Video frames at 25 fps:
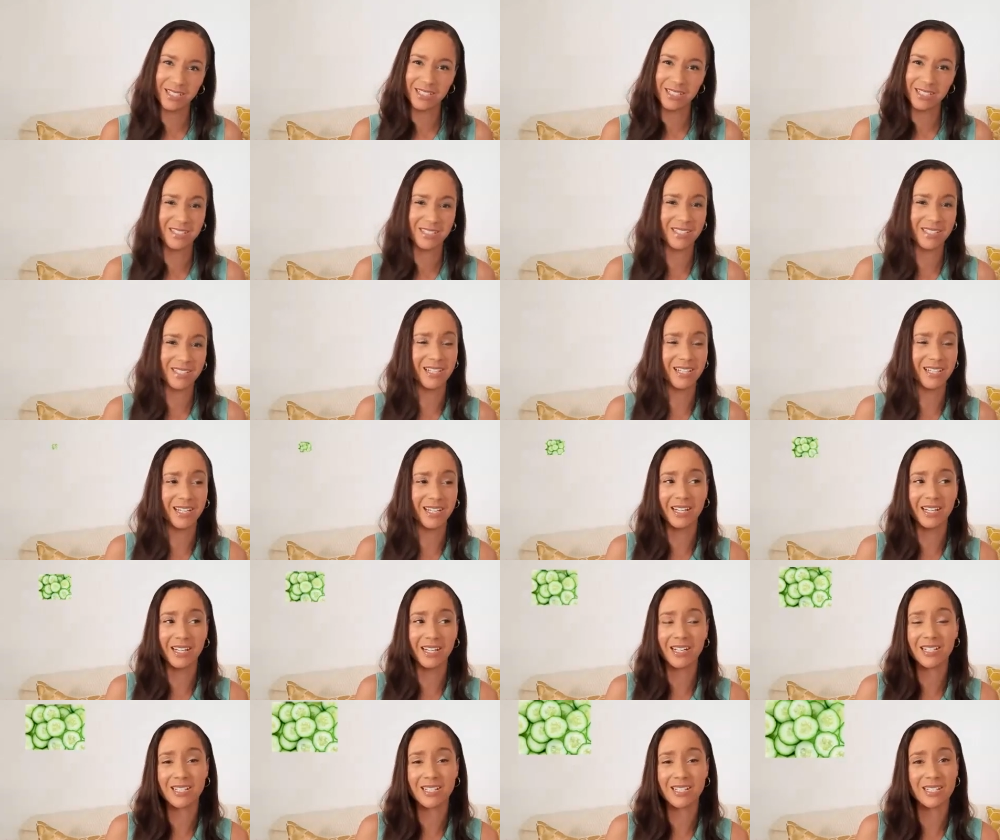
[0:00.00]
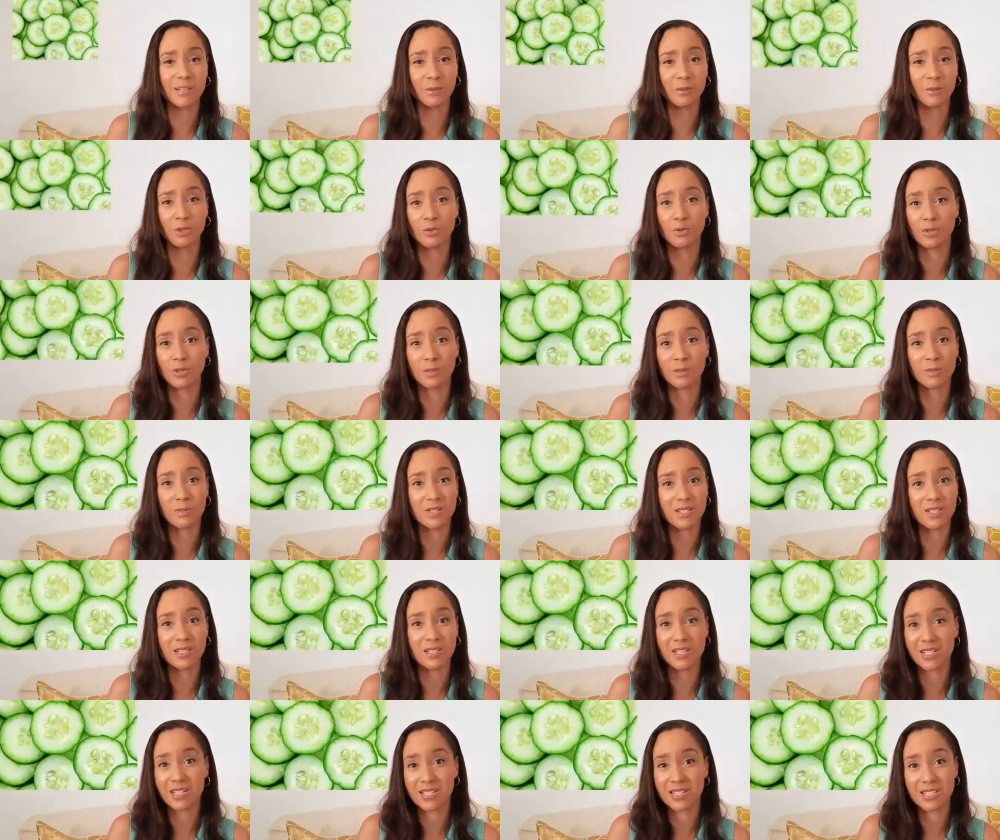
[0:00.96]
Sinking into some cucumber
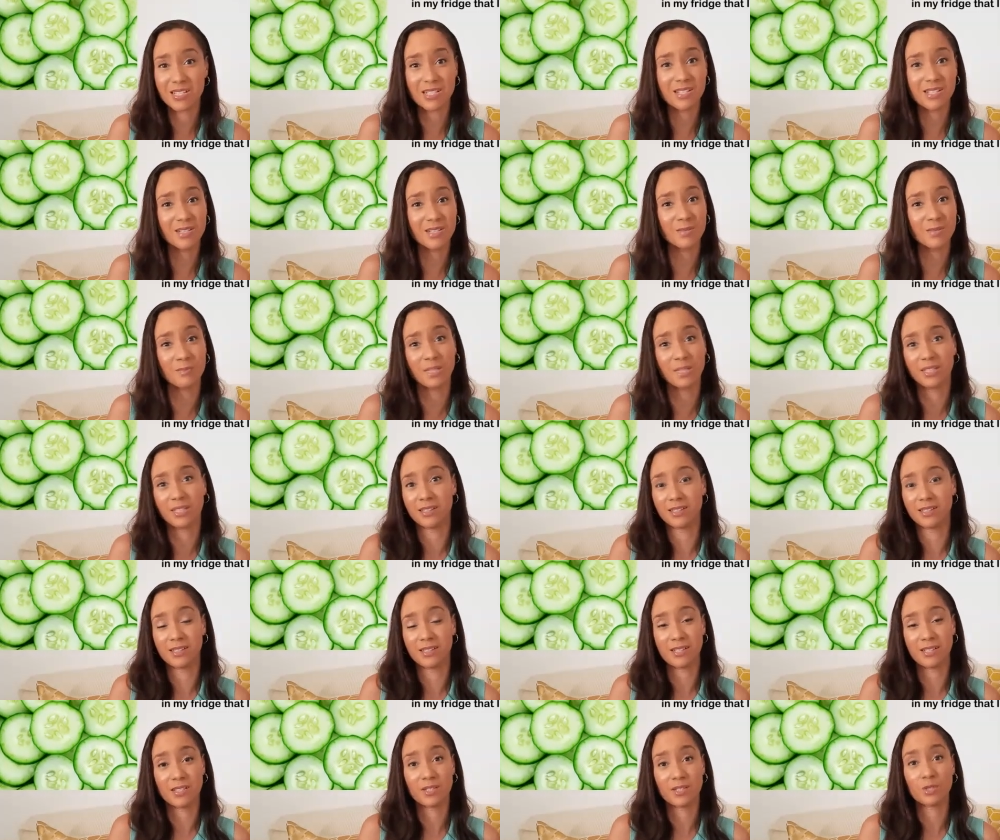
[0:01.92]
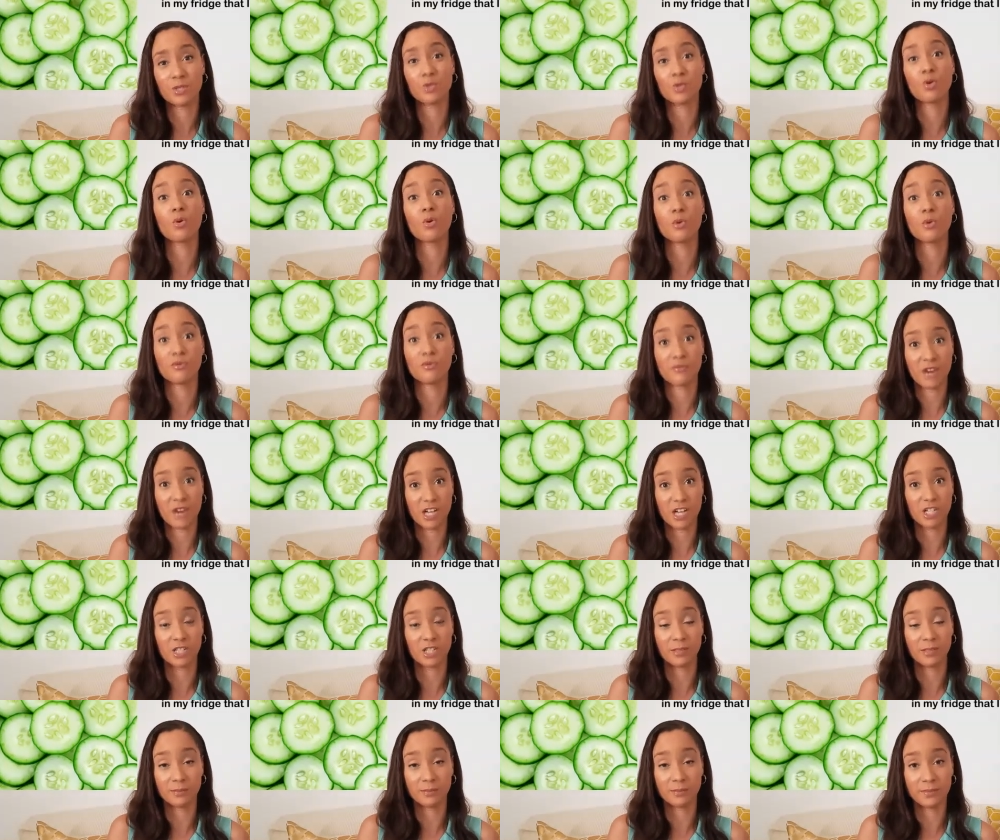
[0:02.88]
slices, my goodness, so
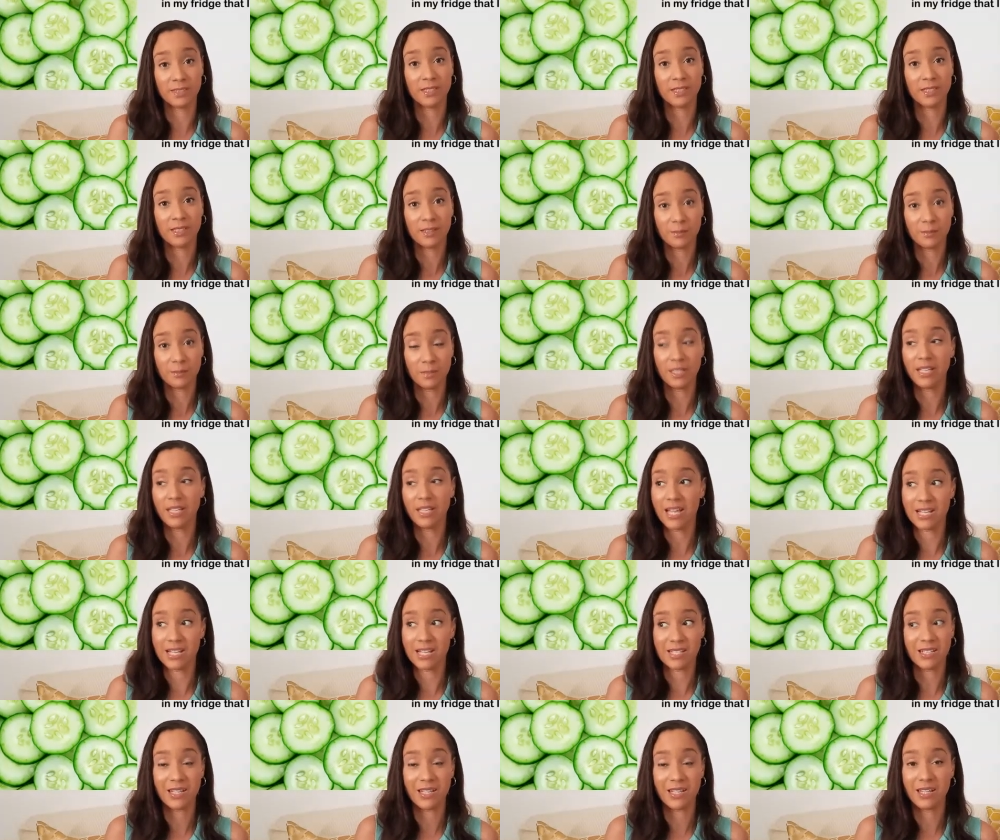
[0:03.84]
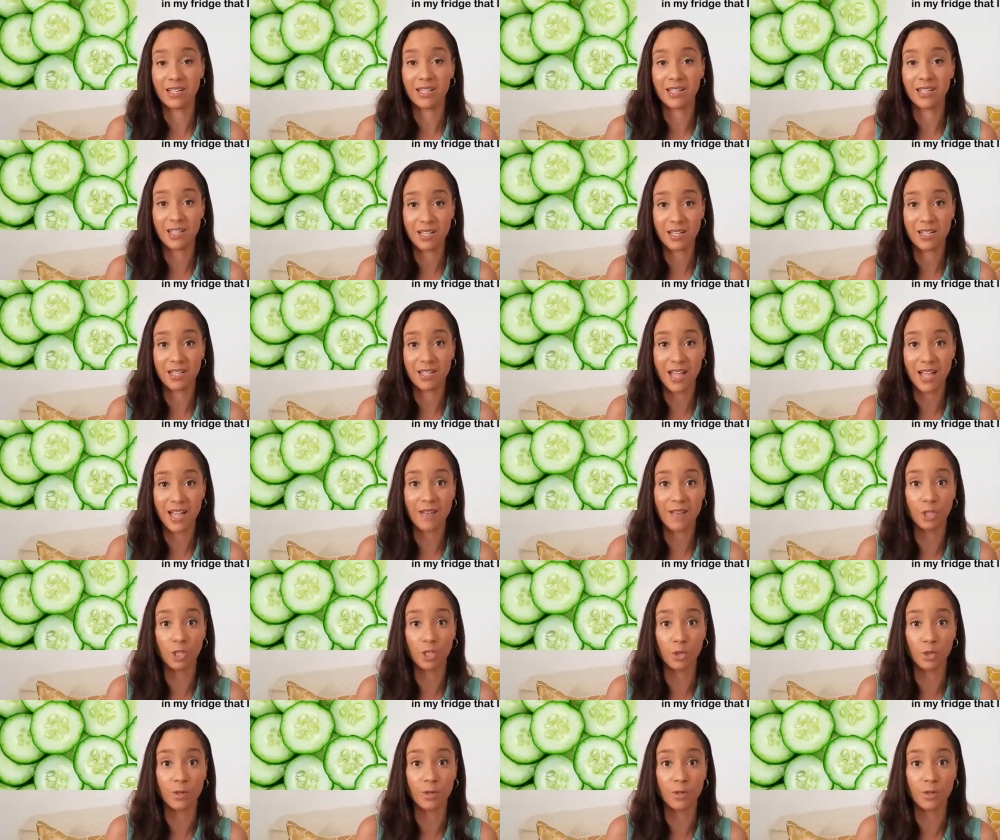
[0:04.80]
refreshing. But yes, I, I have a
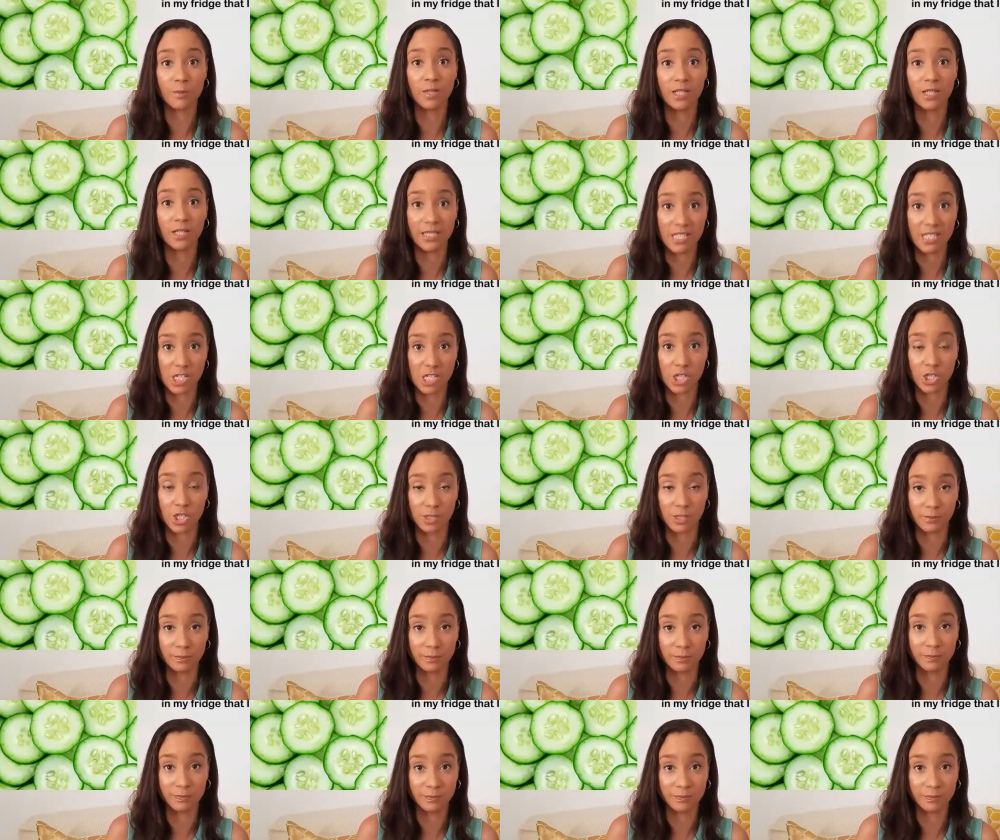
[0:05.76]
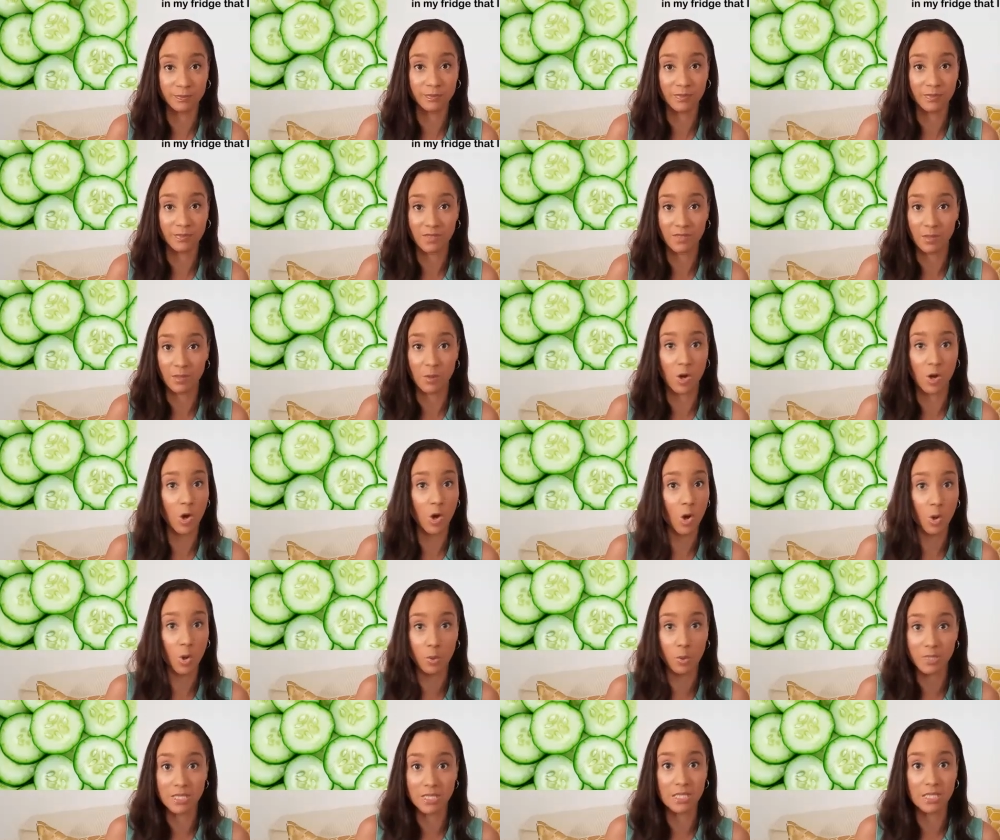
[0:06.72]
cucumber addiction. I'm
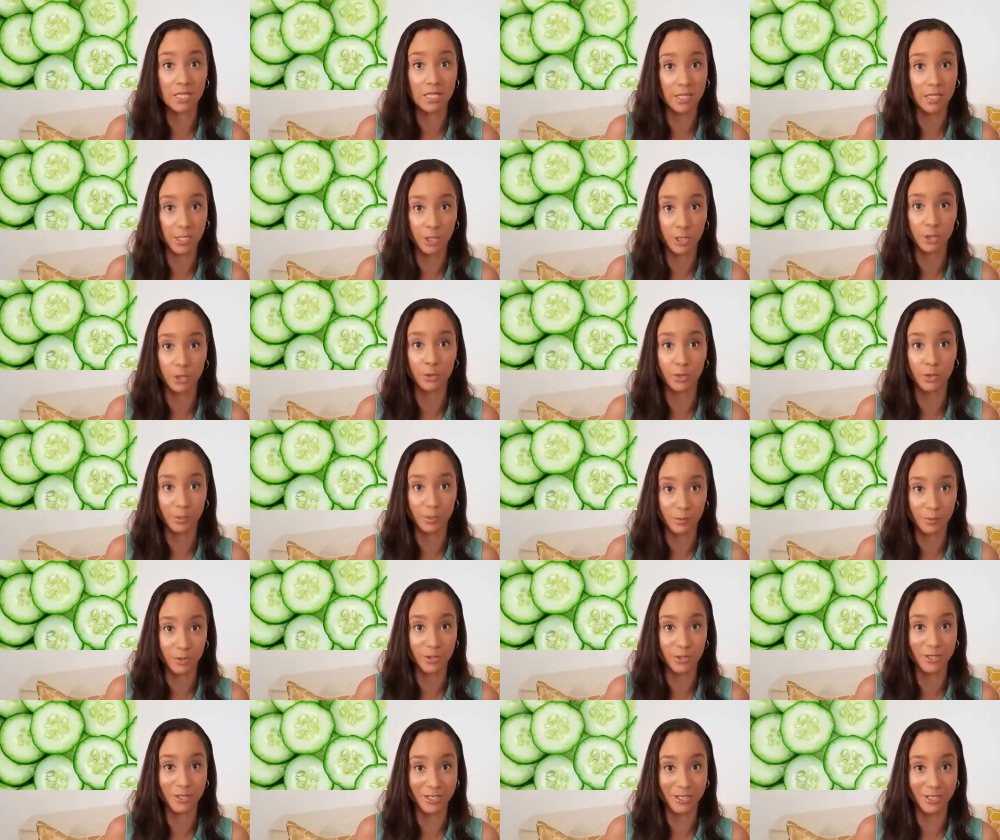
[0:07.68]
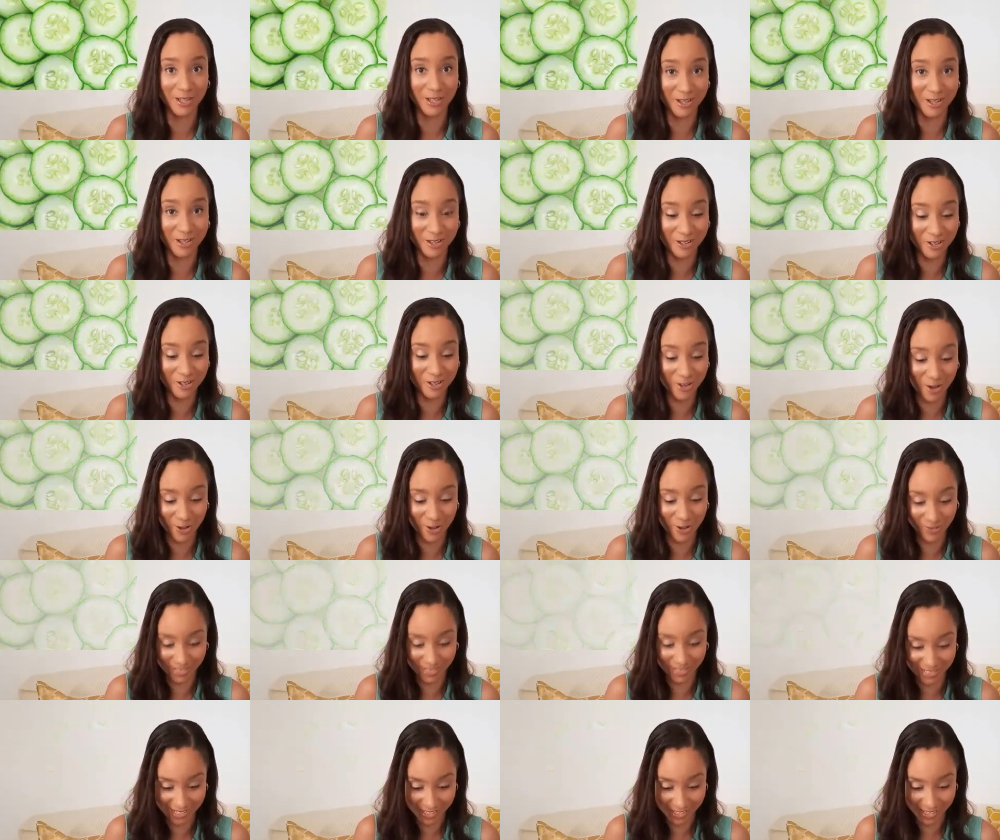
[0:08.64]
always eating cucumbers all
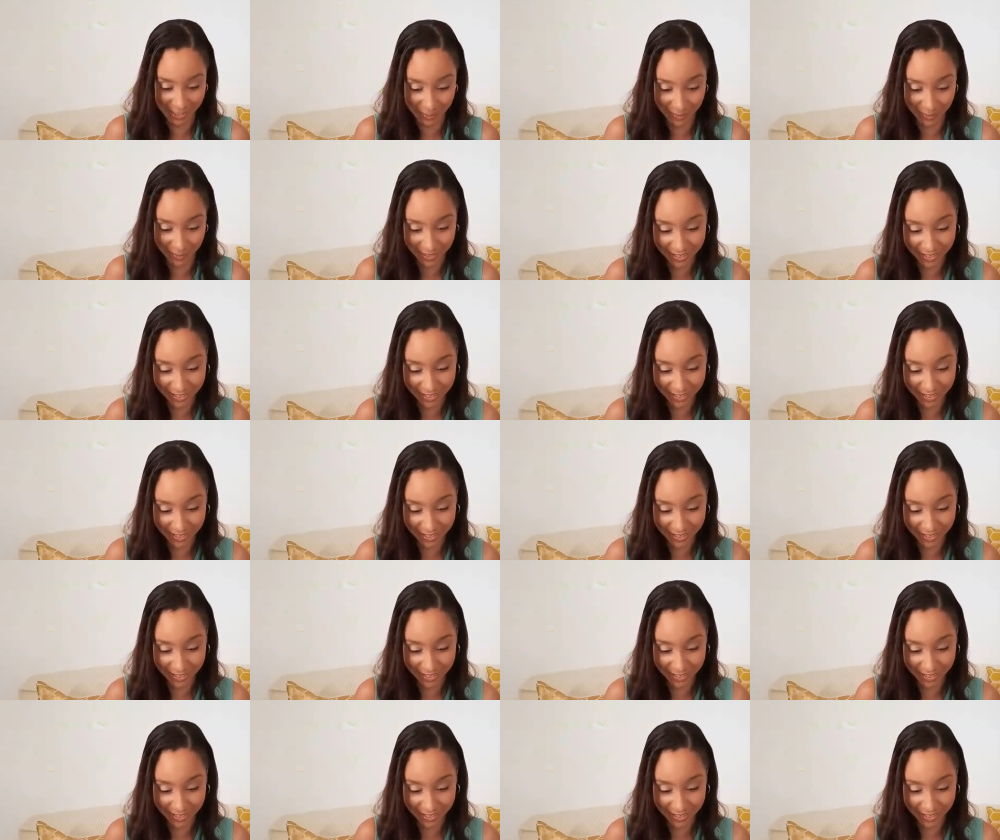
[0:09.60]
the time.